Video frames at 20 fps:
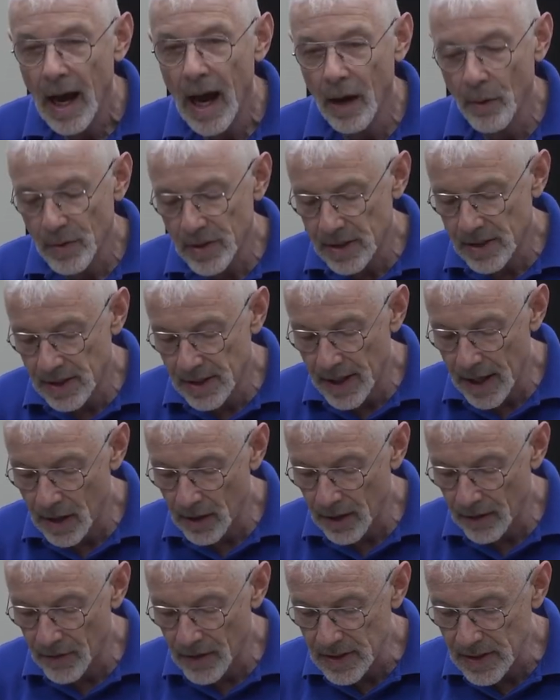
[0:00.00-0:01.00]
I was
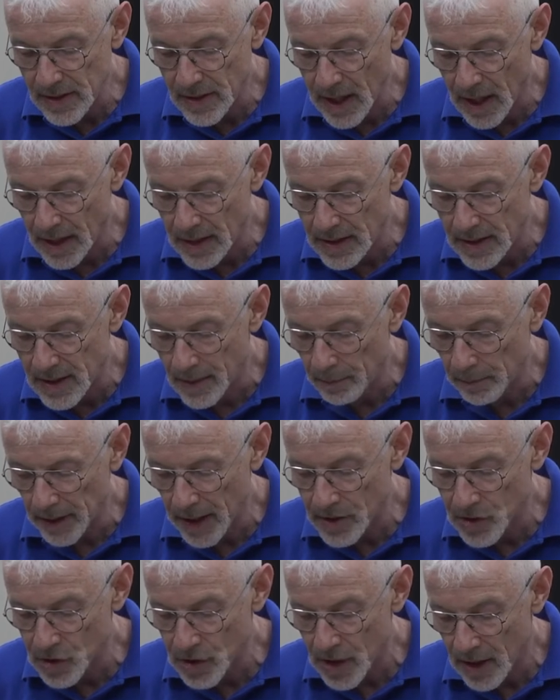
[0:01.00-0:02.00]
scared of his guns and
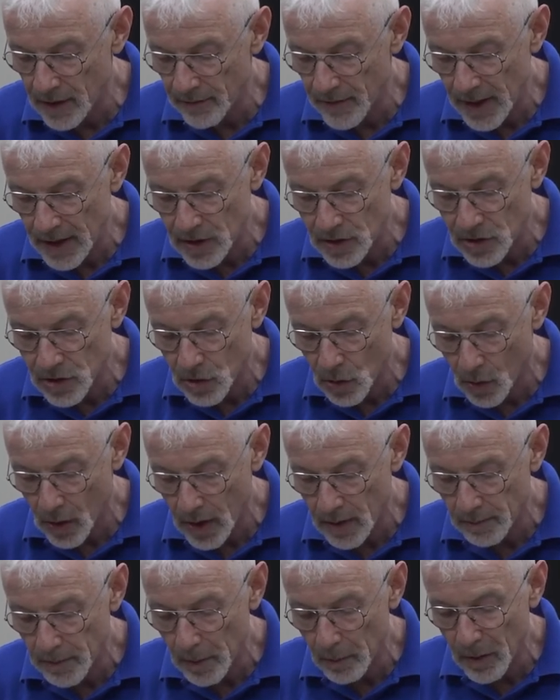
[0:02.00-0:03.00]
bloodshed of any
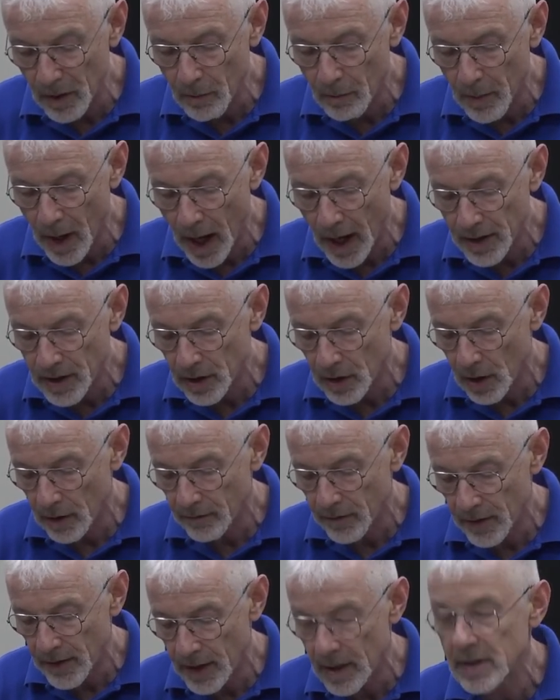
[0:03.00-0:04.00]
sort, but we bonded
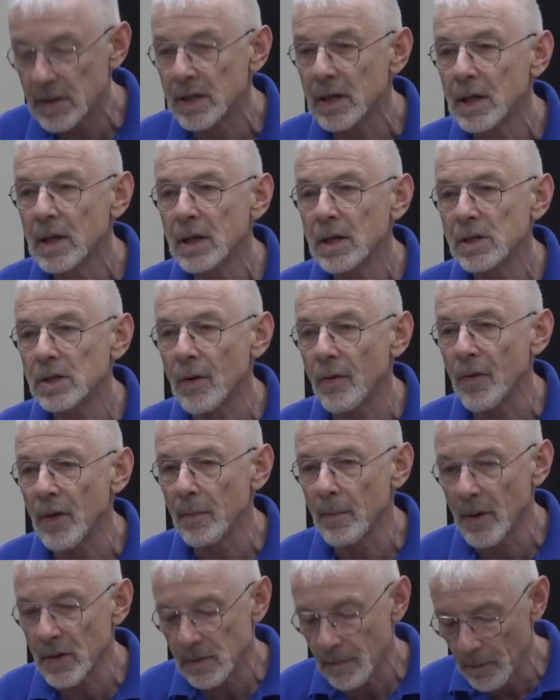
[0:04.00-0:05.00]
over this so the
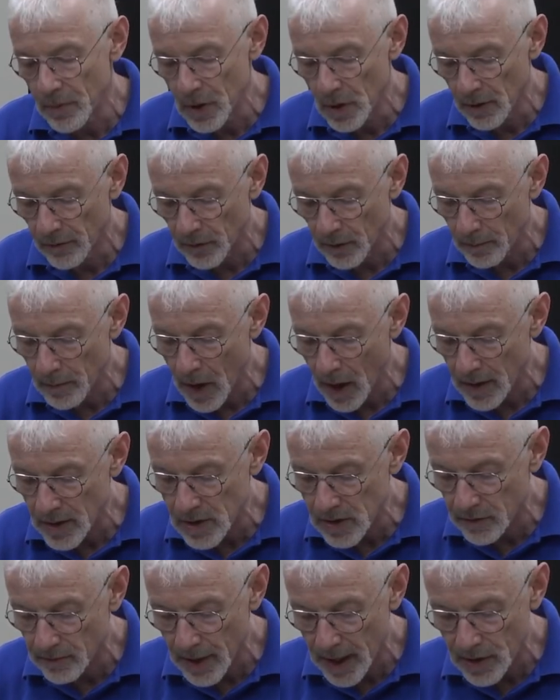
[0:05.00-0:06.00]
most beautiful
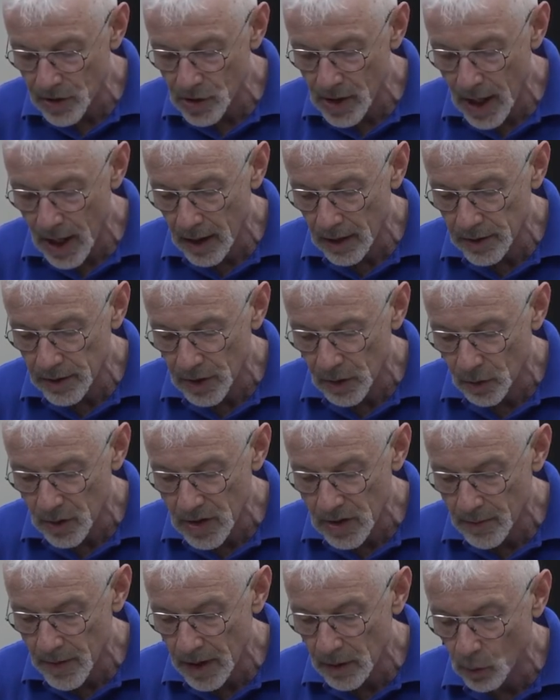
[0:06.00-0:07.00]
parts of my childhood were
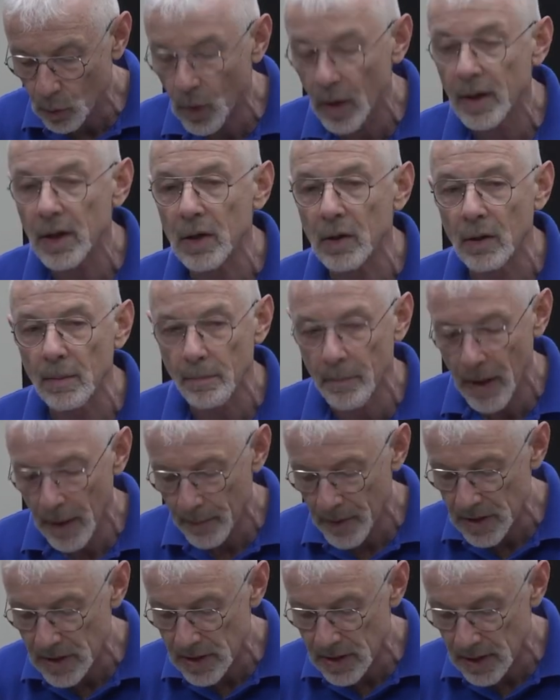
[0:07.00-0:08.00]
spent working on
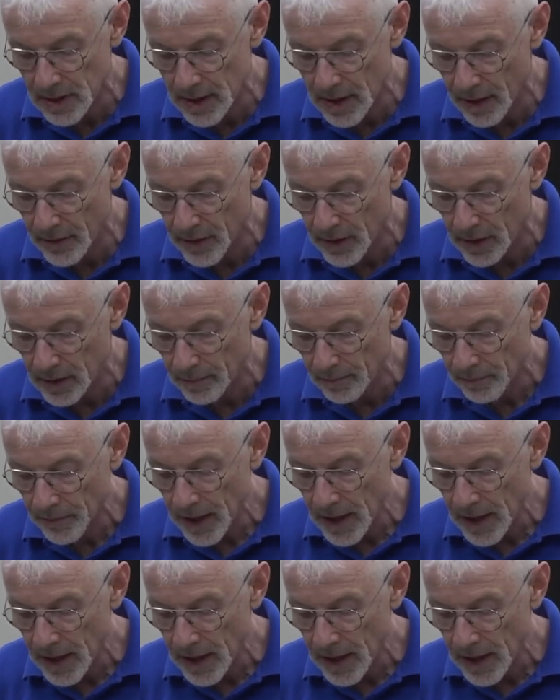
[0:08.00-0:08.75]
puppets together.